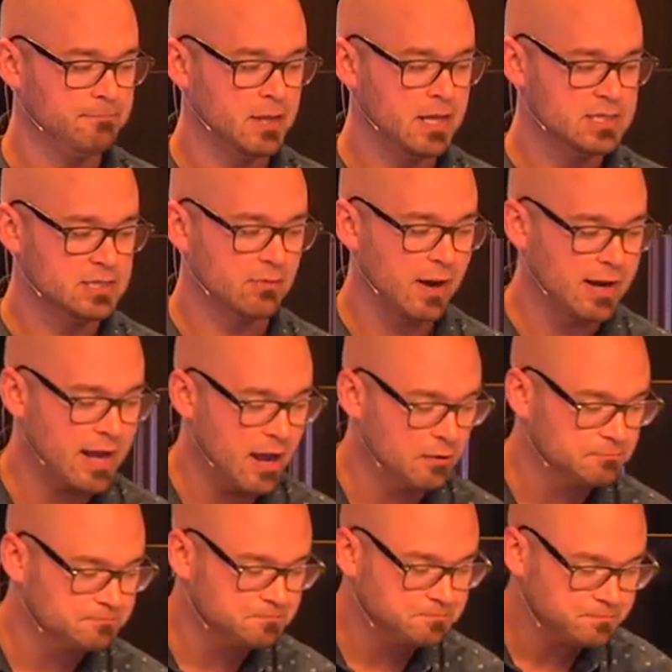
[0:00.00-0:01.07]
See, right now,
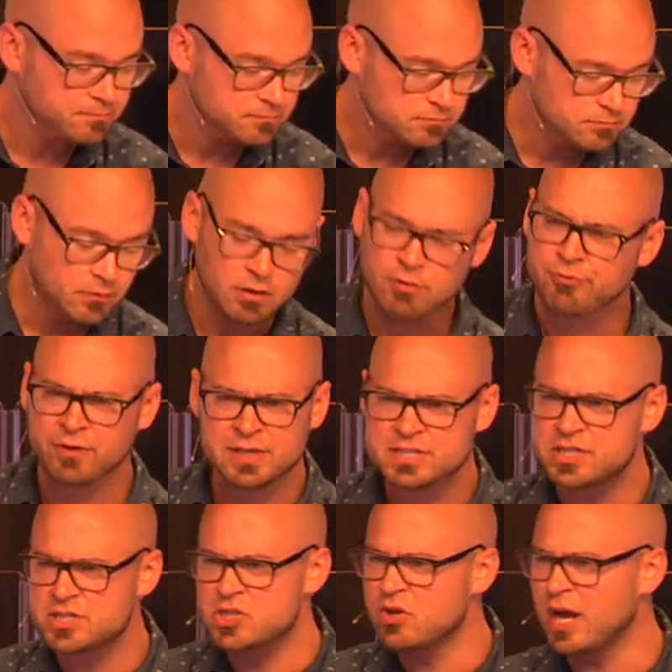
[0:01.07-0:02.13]
for
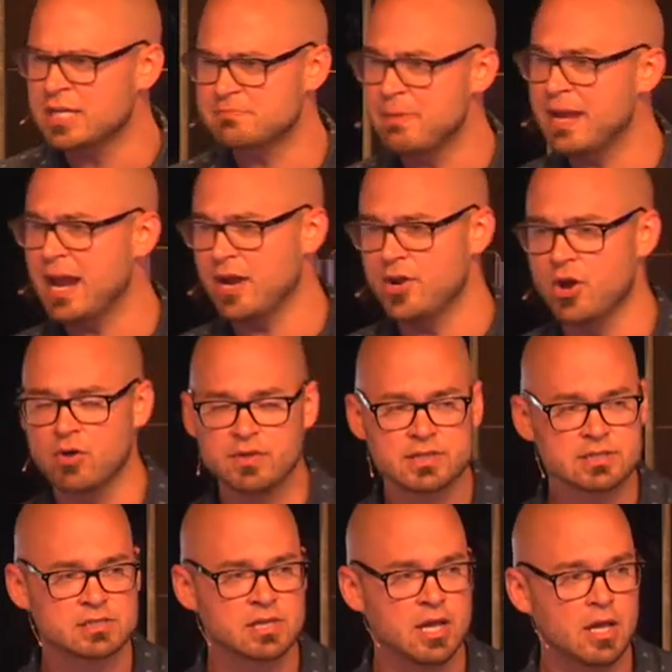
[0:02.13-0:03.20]
instance, you guys may not know
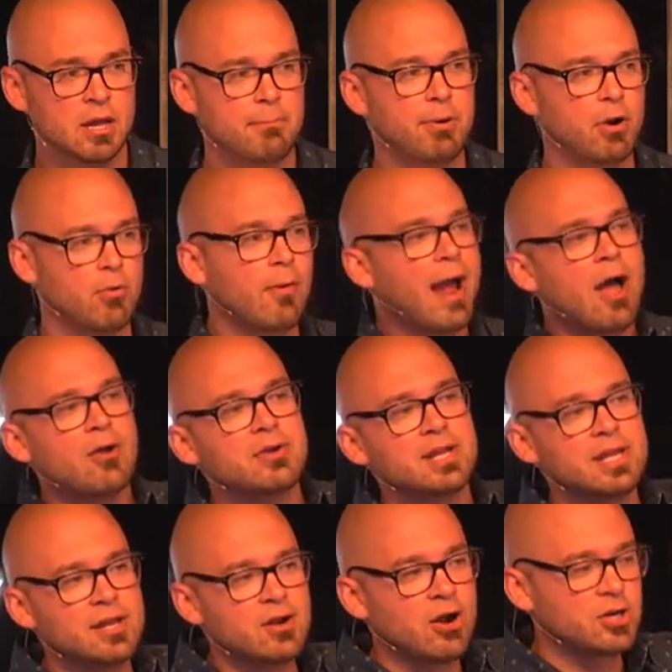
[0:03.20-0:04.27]
this, but around
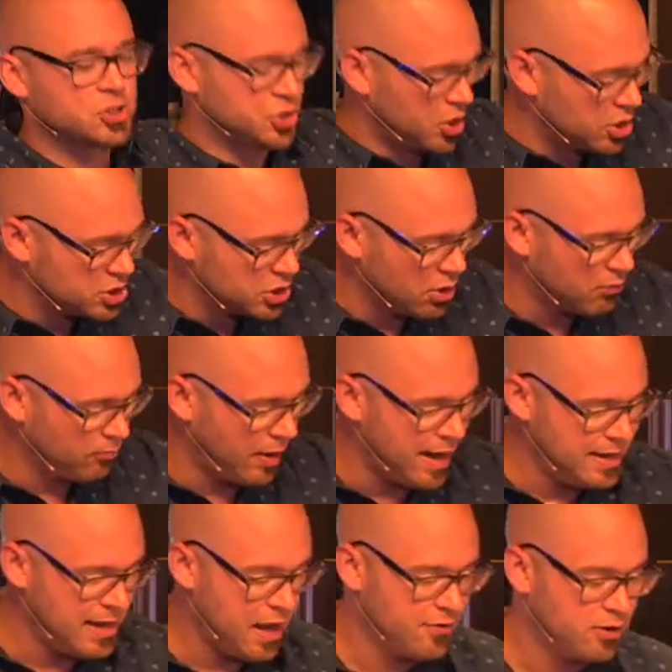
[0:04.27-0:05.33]
in our church
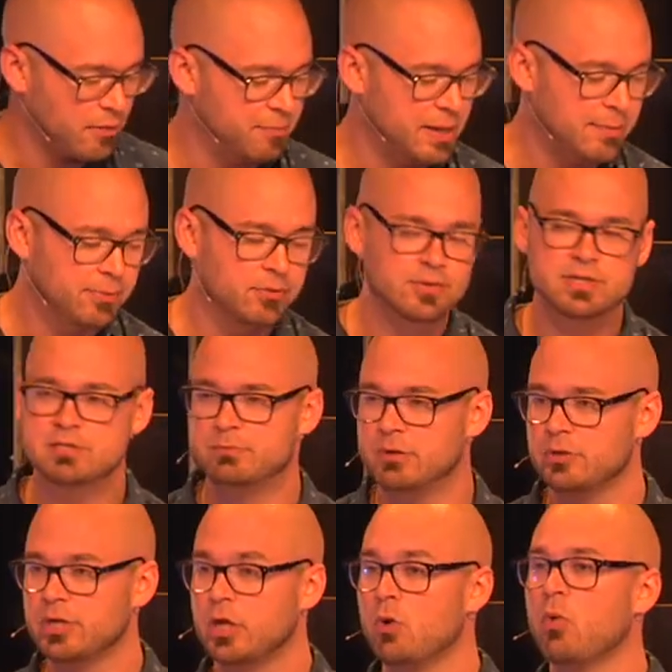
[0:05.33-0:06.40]
right now, there are people in this
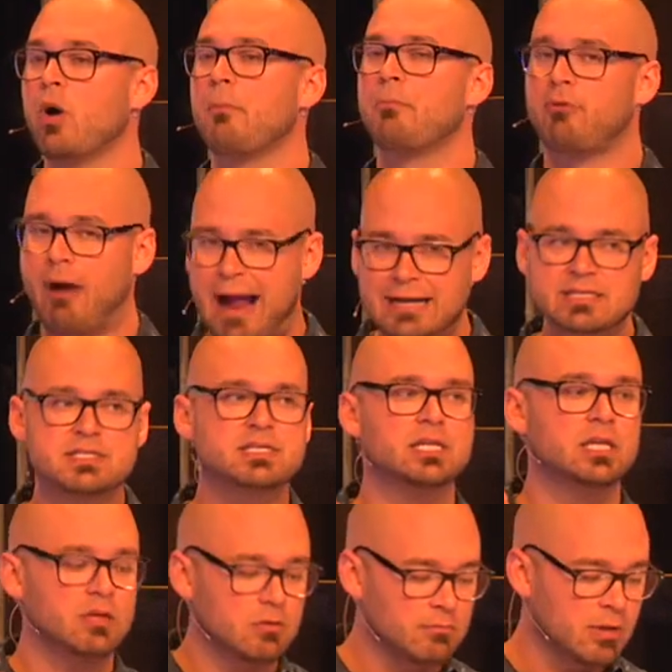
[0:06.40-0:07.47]
building who are practicing
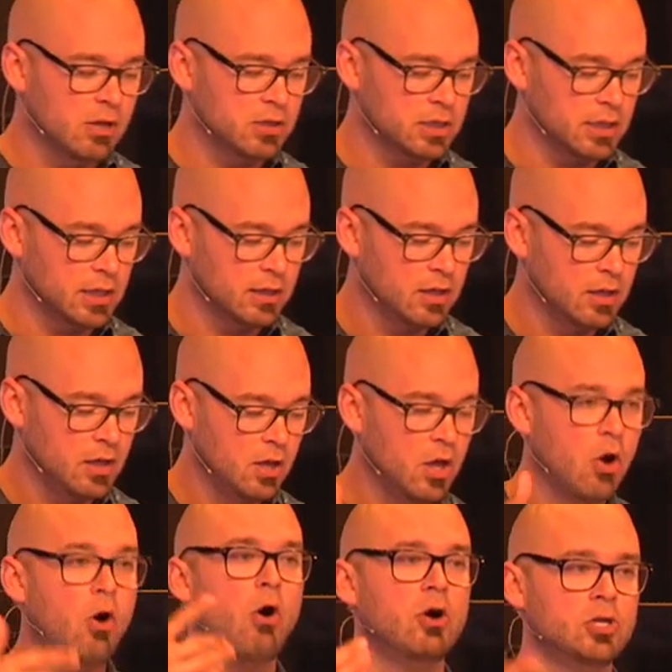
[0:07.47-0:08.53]
humility
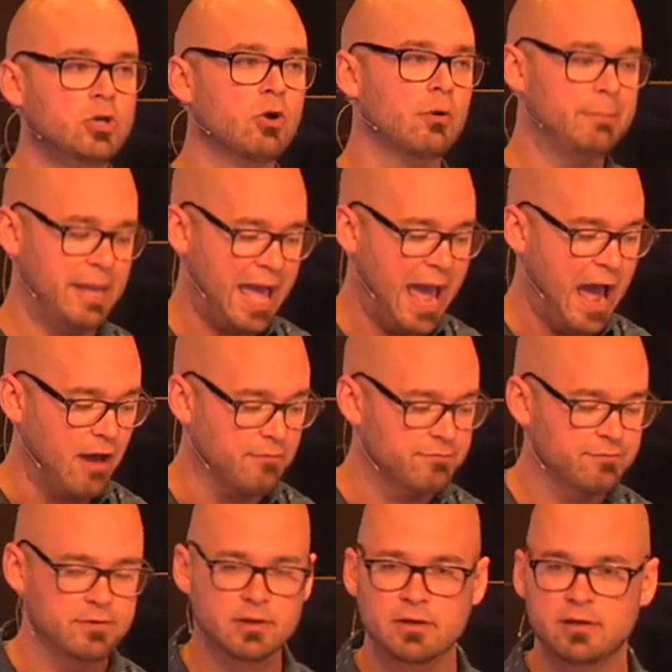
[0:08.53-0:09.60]
on your behalf.